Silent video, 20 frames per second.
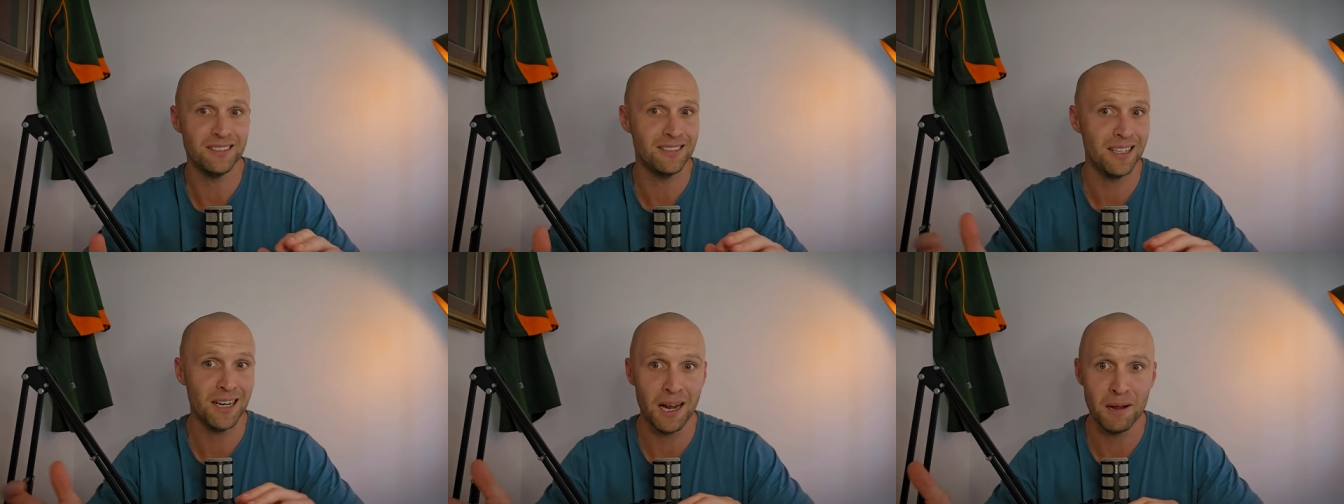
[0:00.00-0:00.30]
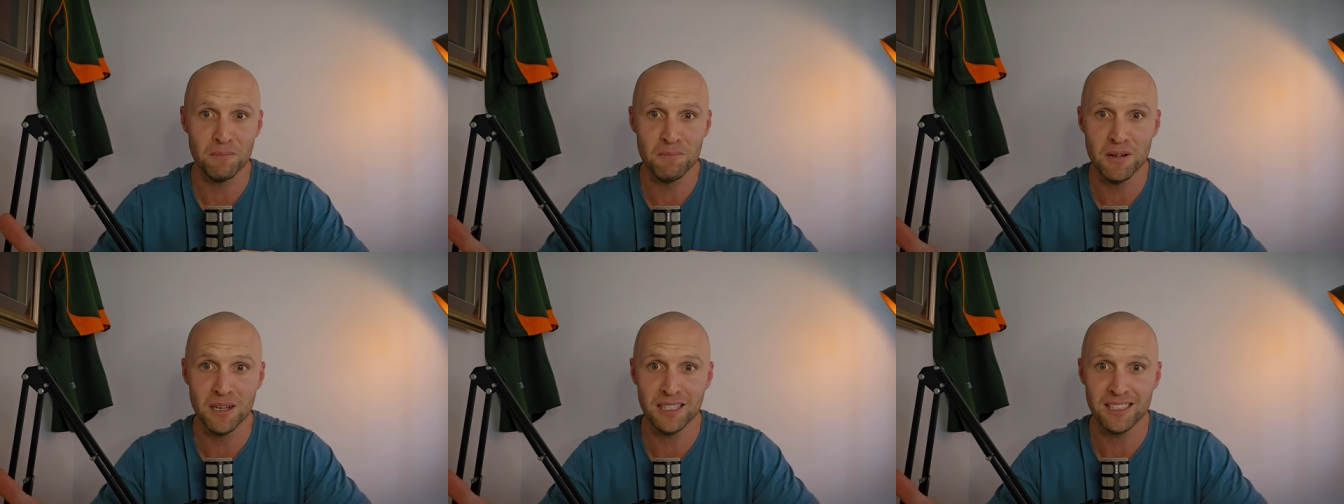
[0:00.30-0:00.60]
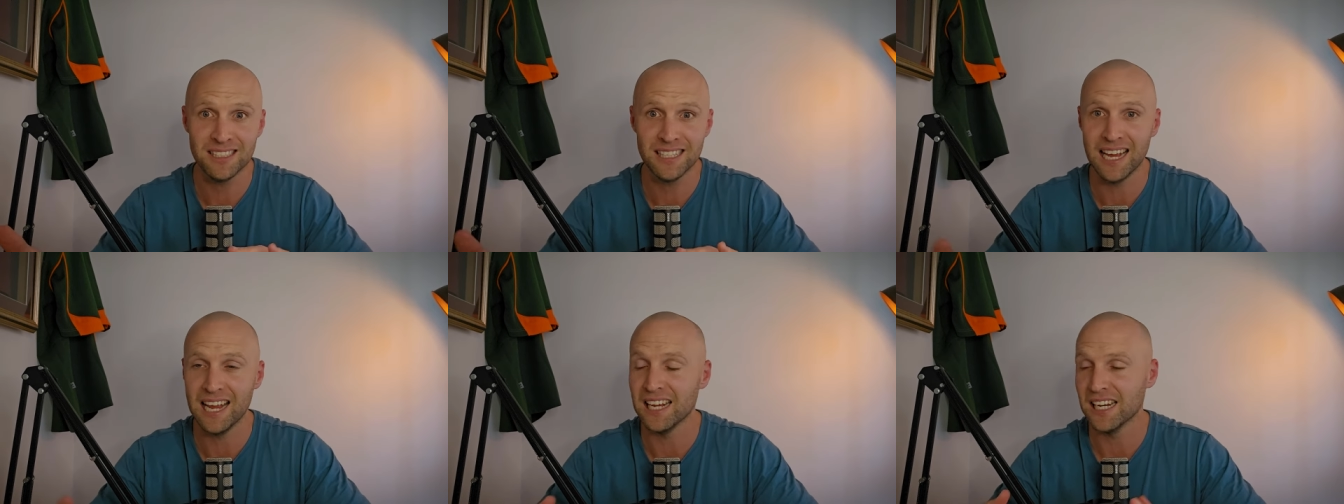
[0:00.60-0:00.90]
Did I
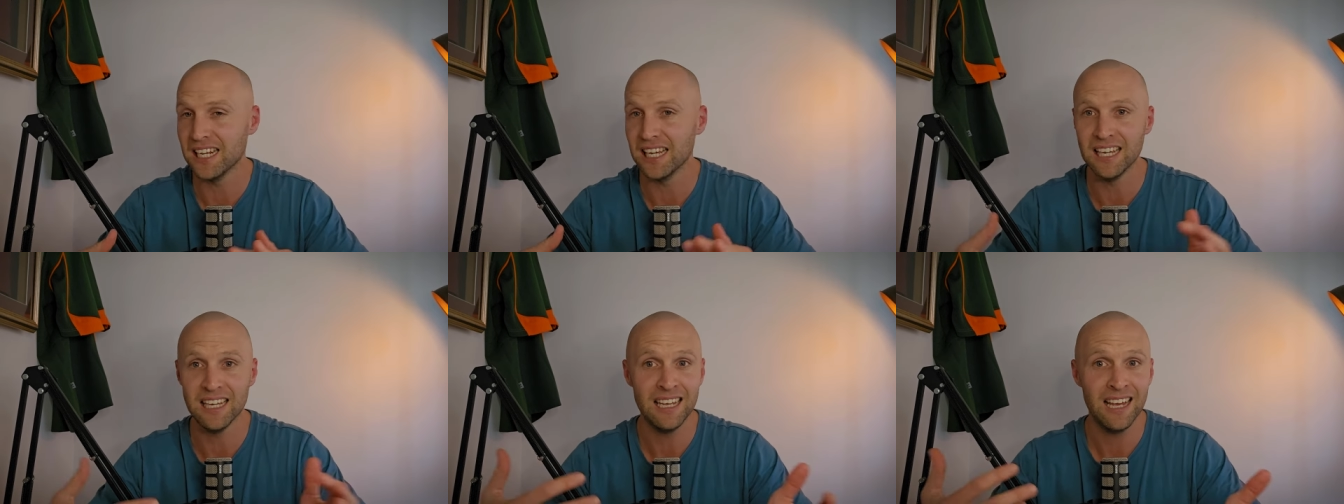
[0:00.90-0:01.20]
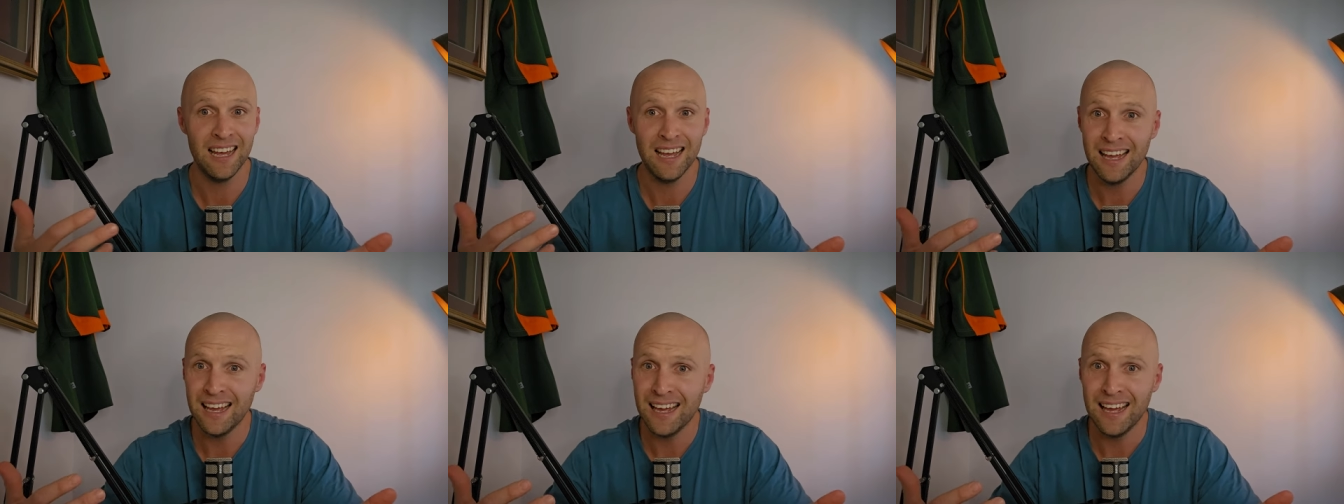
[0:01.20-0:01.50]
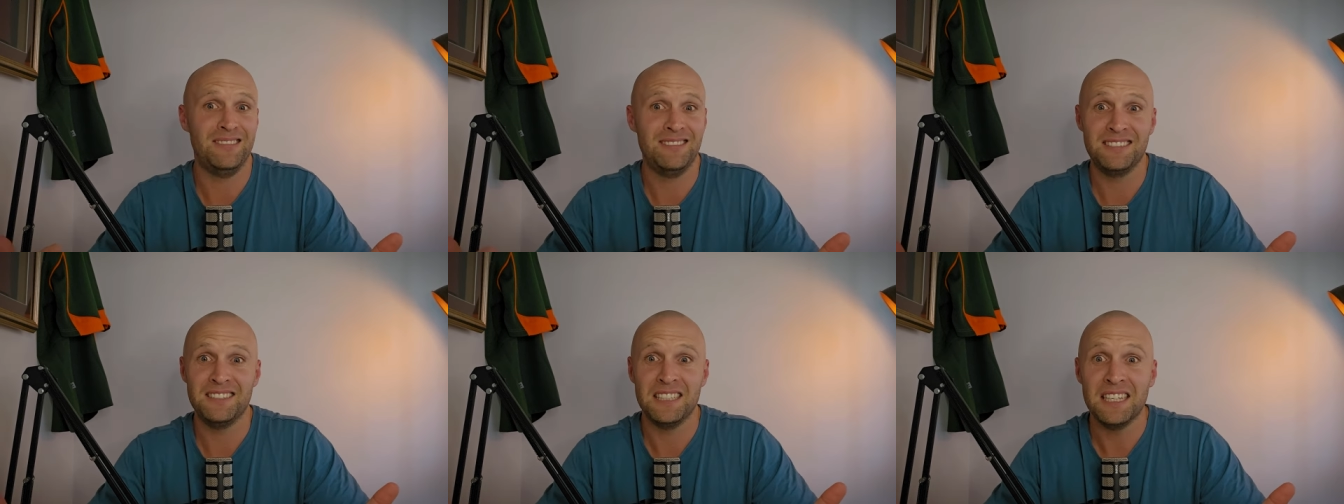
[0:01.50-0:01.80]
miss any?
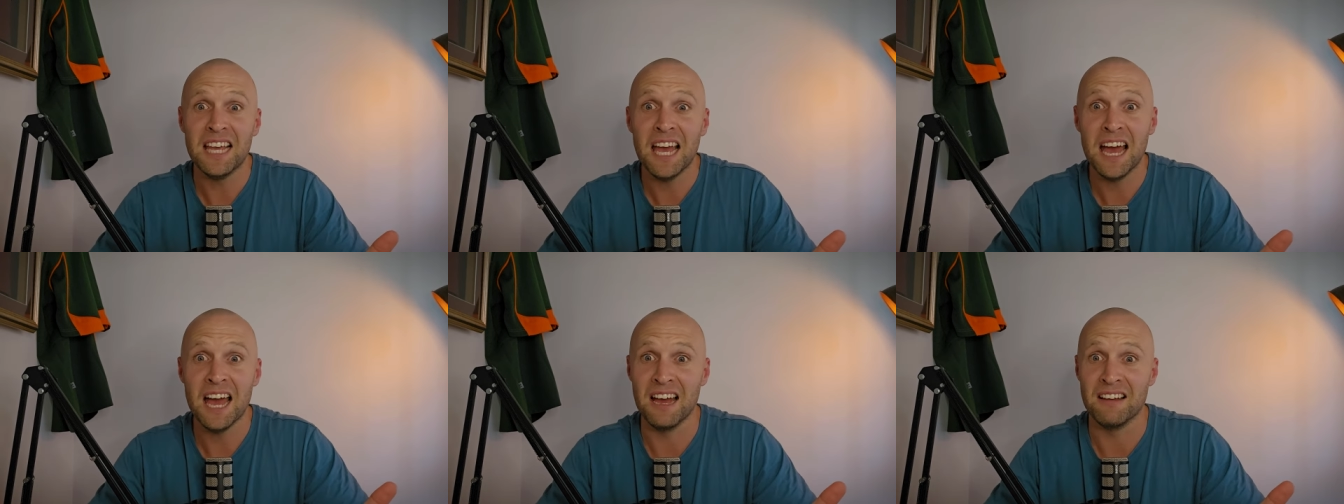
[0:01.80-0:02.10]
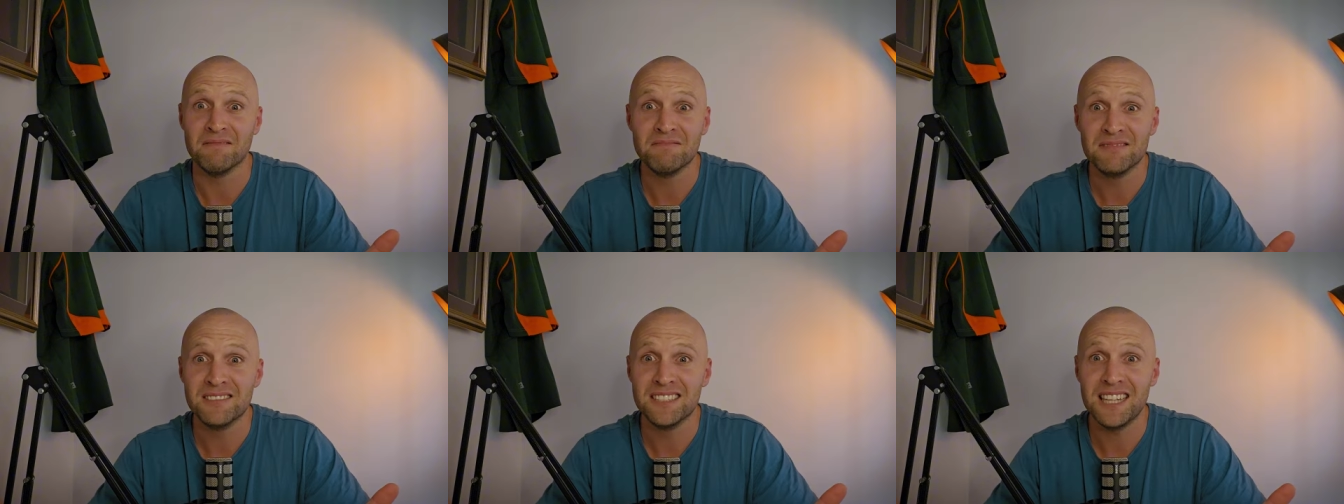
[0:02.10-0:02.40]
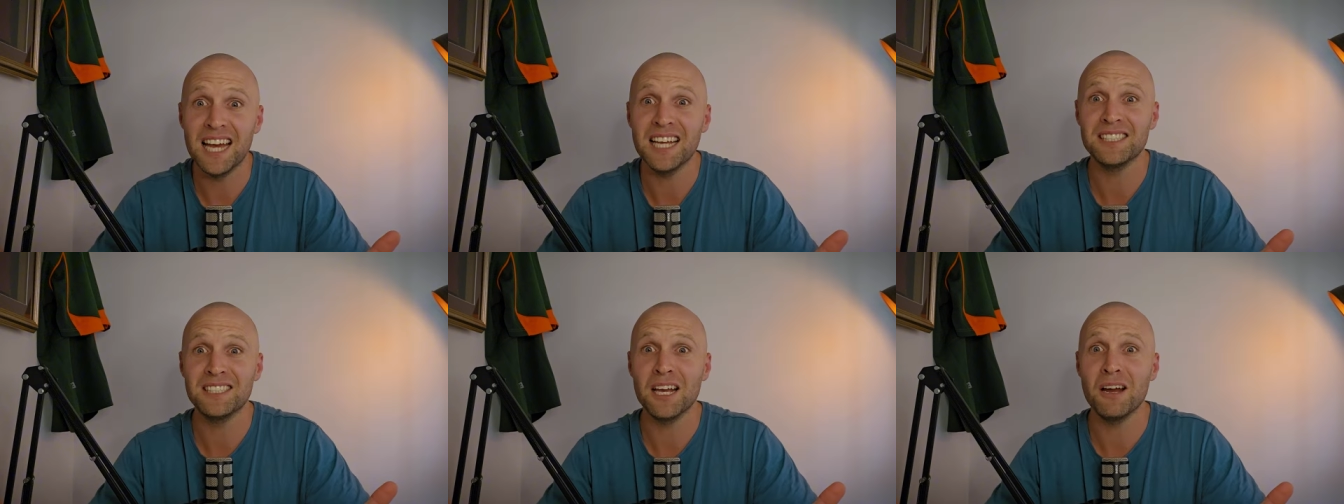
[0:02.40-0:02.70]
Yeah,
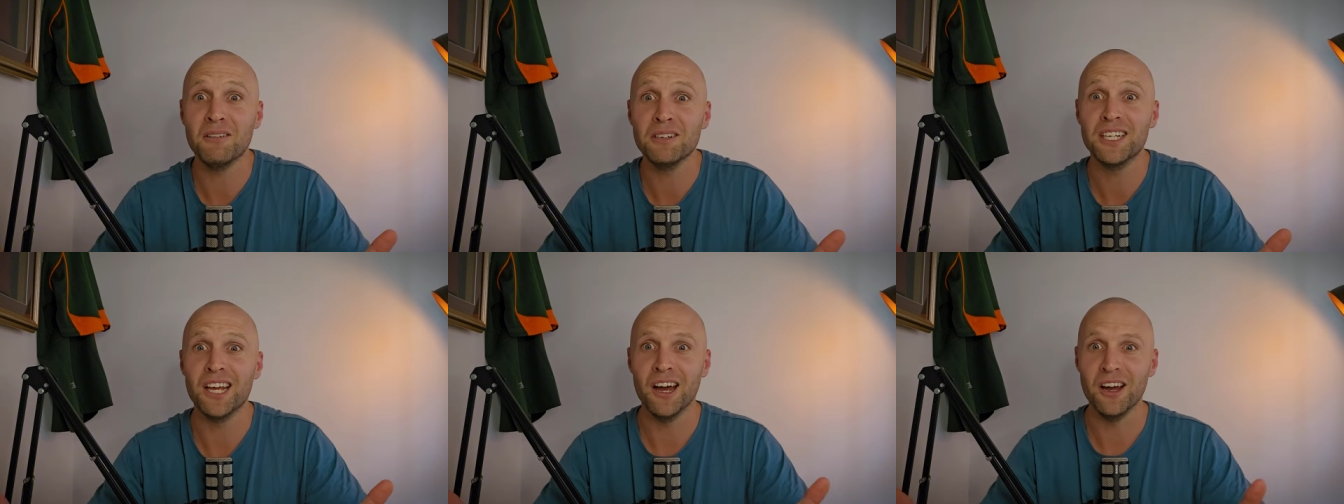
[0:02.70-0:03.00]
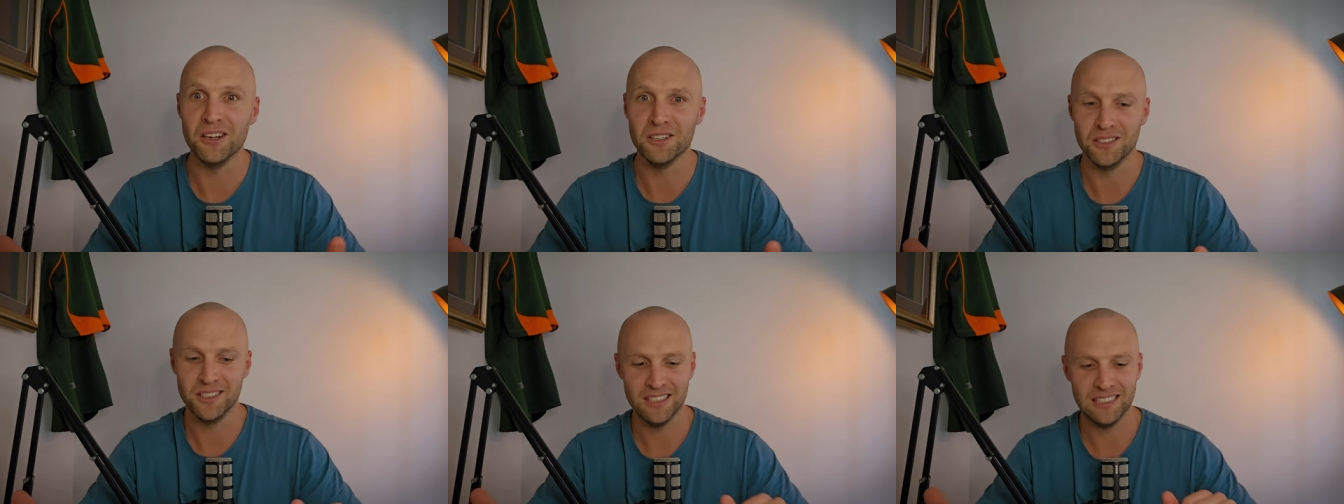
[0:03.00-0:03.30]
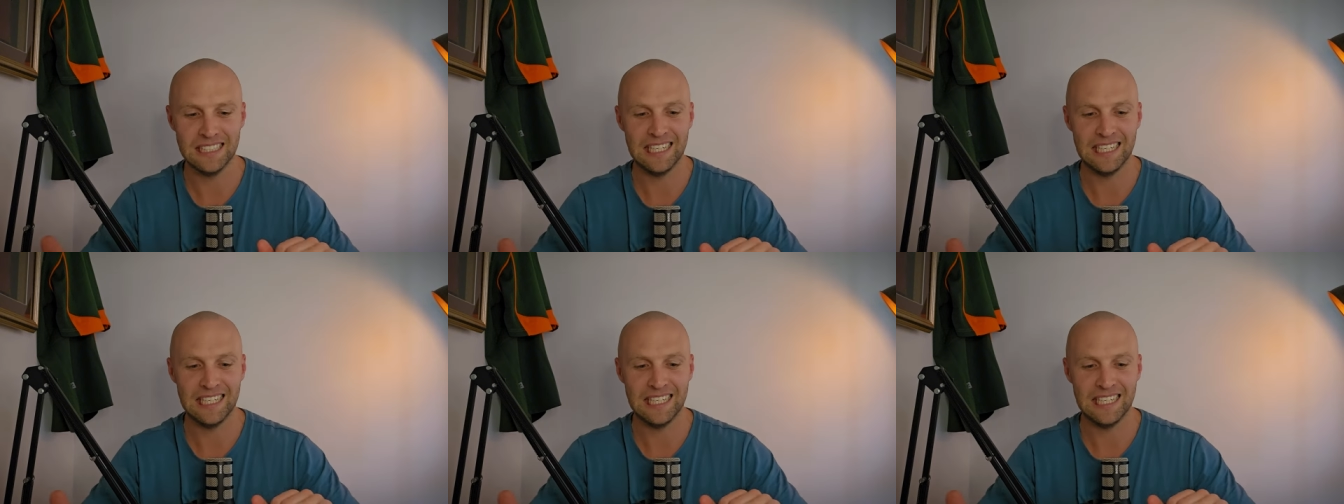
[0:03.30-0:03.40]
that's how it goes.